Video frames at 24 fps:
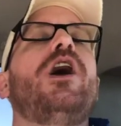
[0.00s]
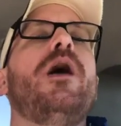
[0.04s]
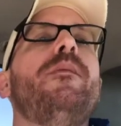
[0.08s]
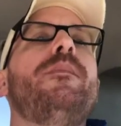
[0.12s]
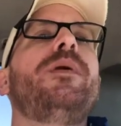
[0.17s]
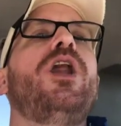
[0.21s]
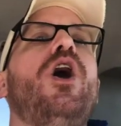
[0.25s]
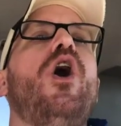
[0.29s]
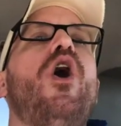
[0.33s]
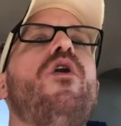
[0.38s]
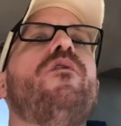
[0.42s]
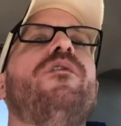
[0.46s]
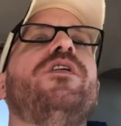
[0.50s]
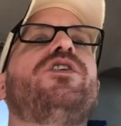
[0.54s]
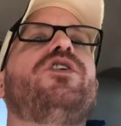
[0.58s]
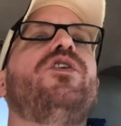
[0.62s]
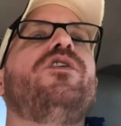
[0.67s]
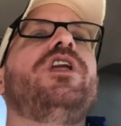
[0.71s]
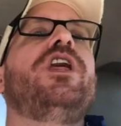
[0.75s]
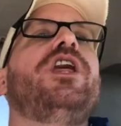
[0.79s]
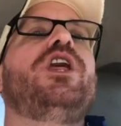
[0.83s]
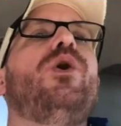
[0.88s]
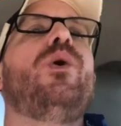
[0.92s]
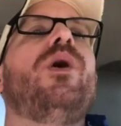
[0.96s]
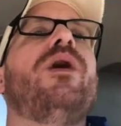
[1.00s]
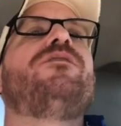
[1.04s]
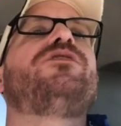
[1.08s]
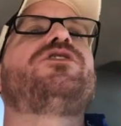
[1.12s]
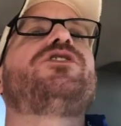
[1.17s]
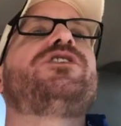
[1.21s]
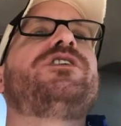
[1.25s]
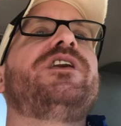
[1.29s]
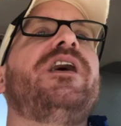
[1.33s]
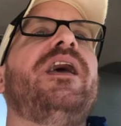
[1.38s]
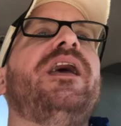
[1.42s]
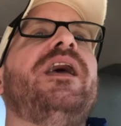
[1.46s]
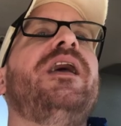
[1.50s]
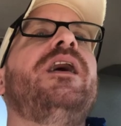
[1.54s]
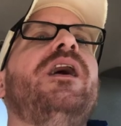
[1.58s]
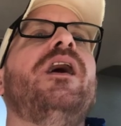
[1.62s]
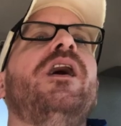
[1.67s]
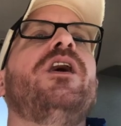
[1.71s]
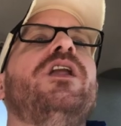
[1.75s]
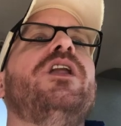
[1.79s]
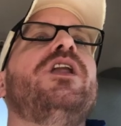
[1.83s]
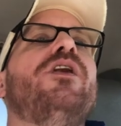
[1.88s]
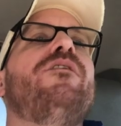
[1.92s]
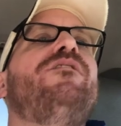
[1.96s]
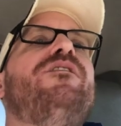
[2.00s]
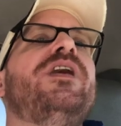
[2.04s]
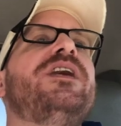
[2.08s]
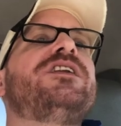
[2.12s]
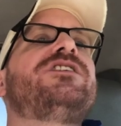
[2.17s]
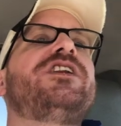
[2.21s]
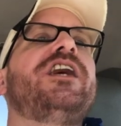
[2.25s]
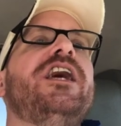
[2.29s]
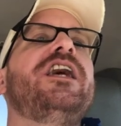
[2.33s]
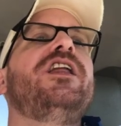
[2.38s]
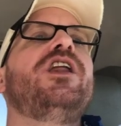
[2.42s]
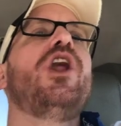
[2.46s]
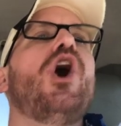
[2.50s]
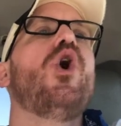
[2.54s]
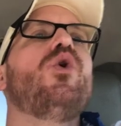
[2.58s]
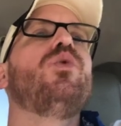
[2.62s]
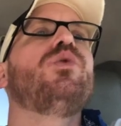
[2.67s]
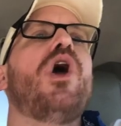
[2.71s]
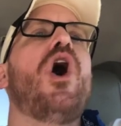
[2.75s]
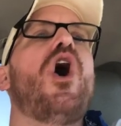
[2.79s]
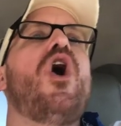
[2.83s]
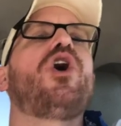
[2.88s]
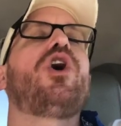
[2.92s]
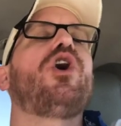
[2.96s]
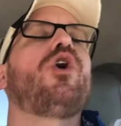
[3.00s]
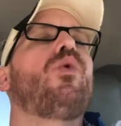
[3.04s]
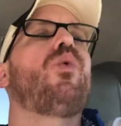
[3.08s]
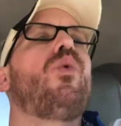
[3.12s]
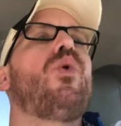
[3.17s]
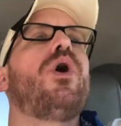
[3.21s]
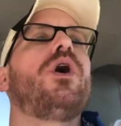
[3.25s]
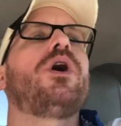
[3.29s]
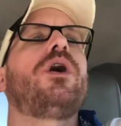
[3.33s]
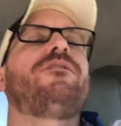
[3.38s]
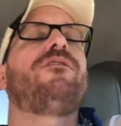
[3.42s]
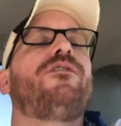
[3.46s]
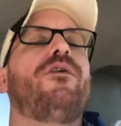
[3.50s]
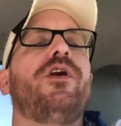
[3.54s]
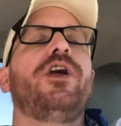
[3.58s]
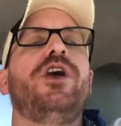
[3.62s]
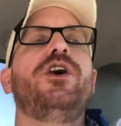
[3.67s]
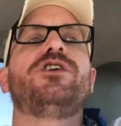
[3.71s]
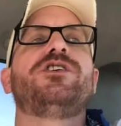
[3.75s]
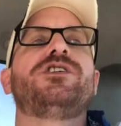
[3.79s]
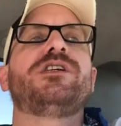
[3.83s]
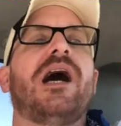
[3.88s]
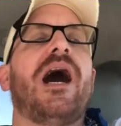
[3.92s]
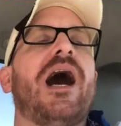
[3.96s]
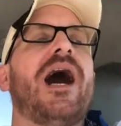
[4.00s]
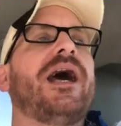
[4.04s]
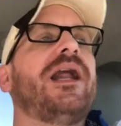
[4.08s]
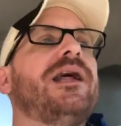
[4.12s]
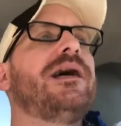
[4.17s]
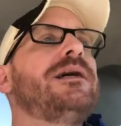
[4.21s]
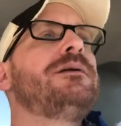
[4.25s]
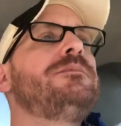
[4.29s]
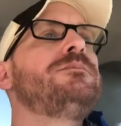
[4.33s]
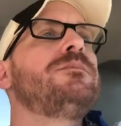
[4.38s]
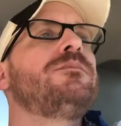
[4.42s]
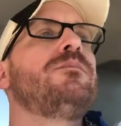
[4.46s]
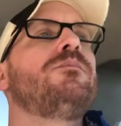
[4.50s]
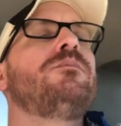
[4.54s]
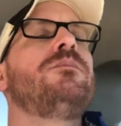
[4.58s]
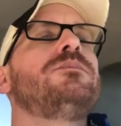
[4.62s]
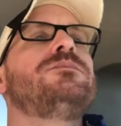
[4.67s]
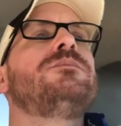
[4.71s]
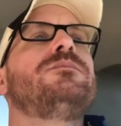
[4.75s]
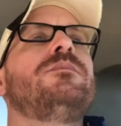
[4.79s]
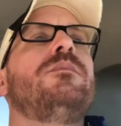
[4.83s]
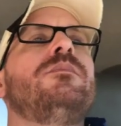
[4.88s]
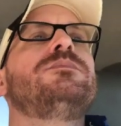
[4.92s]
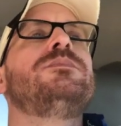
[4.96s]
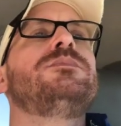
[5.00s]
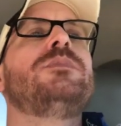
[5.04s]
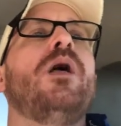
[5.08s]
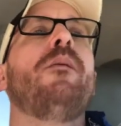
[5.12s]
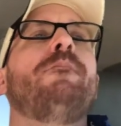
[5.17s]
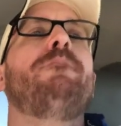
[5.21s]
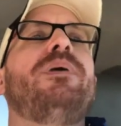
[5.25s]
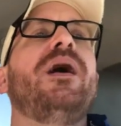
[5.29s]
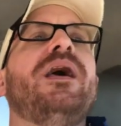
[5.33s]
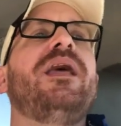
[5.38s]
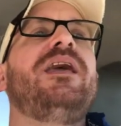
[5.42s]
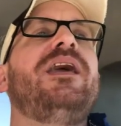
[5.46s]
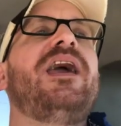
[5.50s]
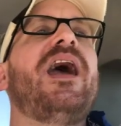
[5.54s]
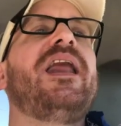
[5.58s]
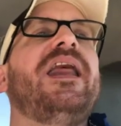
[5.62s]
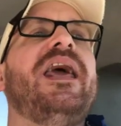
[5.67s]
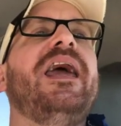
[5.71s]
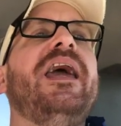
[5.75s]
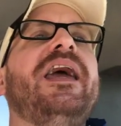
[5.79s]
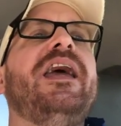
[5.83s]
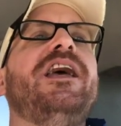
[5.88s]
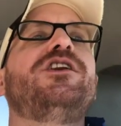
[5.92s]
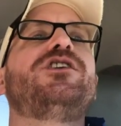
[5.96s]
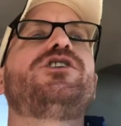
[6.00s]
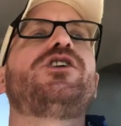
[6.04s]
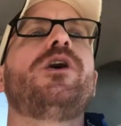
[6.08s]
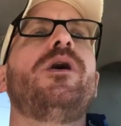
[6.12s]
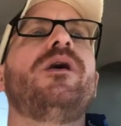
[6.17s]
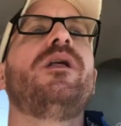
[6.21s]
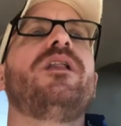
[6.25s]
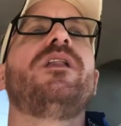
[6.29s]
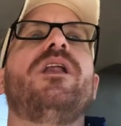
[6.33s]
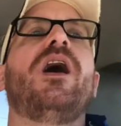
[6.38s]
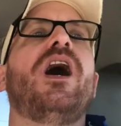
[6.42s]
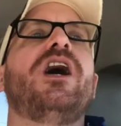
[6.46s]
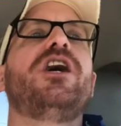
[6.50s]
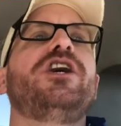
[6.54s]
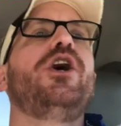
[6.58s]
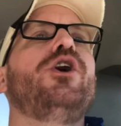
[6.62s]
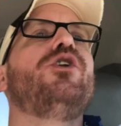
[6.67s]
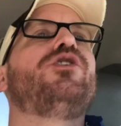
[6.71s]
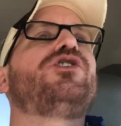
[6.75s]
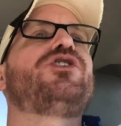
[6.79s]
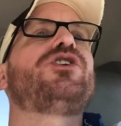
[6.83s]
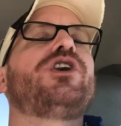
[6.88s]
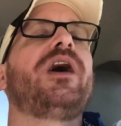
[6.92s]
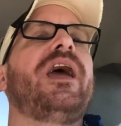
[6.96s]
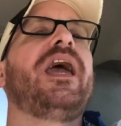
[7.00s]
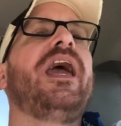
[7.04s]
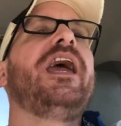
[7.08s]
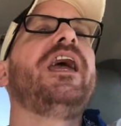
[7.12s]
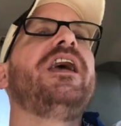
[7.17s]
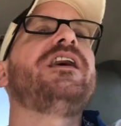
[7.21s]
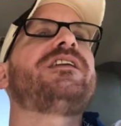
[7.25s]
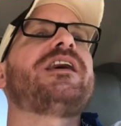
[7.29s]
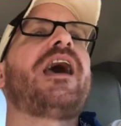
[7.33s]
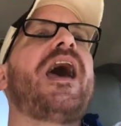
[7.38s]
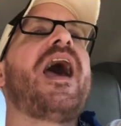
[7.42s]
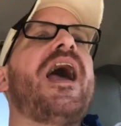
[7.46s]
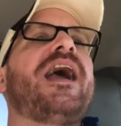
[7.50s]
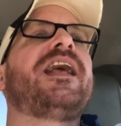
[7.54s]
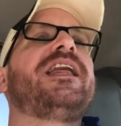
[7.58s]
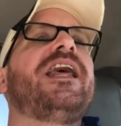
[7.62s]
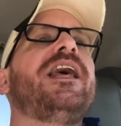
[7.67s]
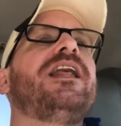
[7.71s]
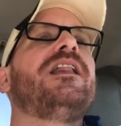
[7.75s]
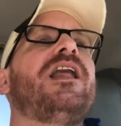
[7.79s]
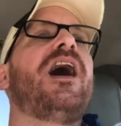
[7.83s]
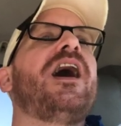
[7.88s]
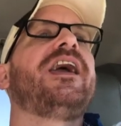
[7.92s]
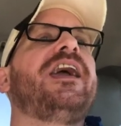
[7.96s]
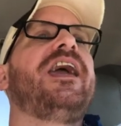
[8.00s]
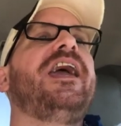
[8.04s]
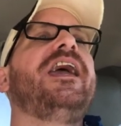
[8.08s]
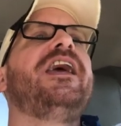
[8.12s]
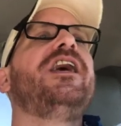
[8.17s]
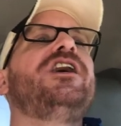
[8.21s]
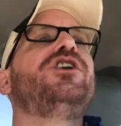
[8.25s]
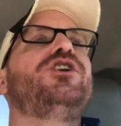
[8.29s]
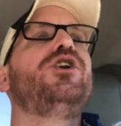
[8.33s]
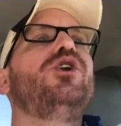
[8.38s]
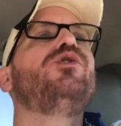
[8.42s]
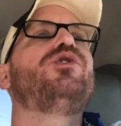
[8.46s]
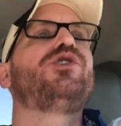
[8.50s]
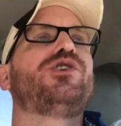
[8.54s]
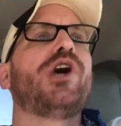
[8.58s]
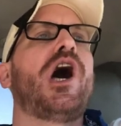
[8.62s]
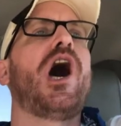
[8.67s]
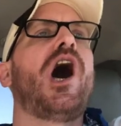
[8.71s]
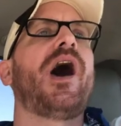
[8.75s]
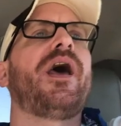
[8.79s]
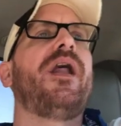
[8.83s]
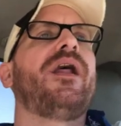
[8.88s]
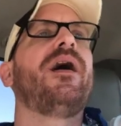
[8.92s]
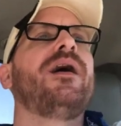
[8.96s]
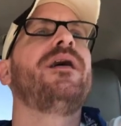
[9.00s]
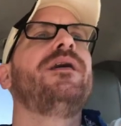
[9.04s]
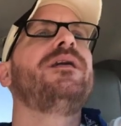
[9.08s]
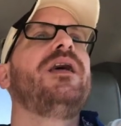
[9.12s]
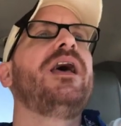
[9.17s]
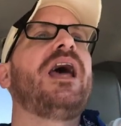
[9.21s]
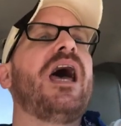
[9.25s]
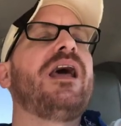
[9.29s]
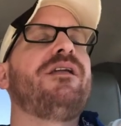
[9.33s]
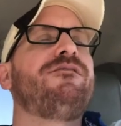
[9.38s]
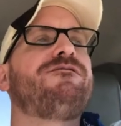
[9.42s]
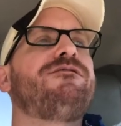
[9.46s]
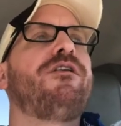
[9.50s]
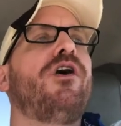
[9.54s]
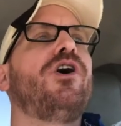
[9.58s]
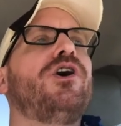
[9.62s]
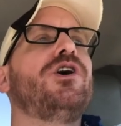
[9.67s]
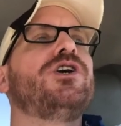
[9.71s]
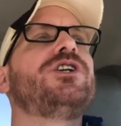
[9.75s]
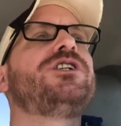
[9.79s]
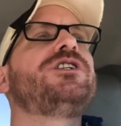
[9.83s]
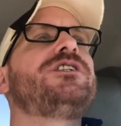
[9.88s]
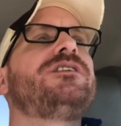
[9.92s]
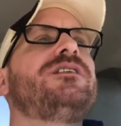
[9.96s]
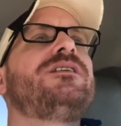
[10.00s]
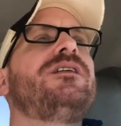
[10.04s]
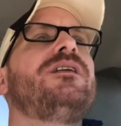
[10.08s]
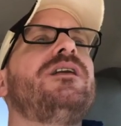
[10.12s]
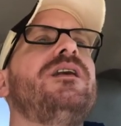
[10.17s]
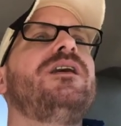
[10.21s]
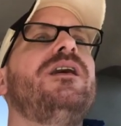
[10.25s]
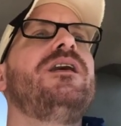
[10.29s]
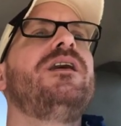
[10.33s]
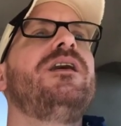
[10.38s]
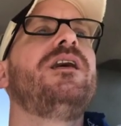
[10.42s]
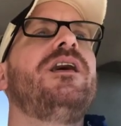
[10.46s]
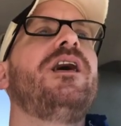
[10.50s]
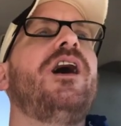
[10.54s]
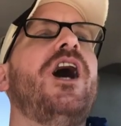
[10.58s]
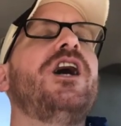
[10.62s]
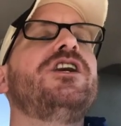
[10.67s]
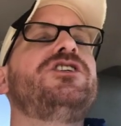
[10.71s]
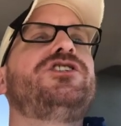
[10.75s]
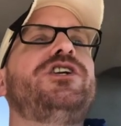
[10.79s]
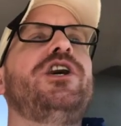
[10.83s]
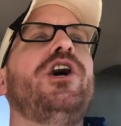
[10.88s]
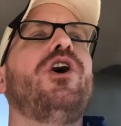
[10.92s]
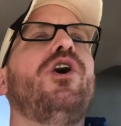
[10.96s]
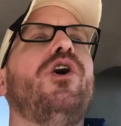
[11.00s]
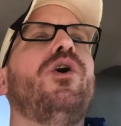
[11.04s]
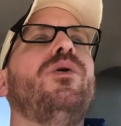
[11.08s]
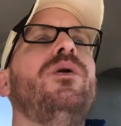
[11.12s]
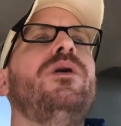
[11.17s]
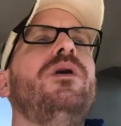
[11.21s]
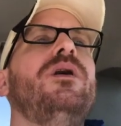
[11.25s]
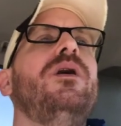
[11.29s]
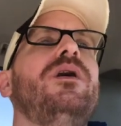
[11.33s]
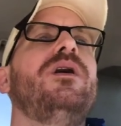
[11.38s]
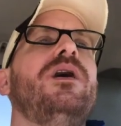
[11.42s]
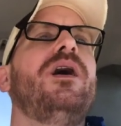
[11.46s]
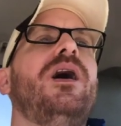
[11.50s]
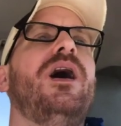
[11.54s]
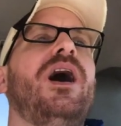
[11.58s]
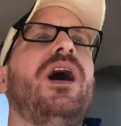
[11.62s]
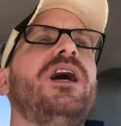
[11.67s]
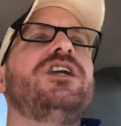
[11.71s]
And coming over to the UFC, Nowitzki no longer worked for USADA, but yet he's acting like he's USADA at first until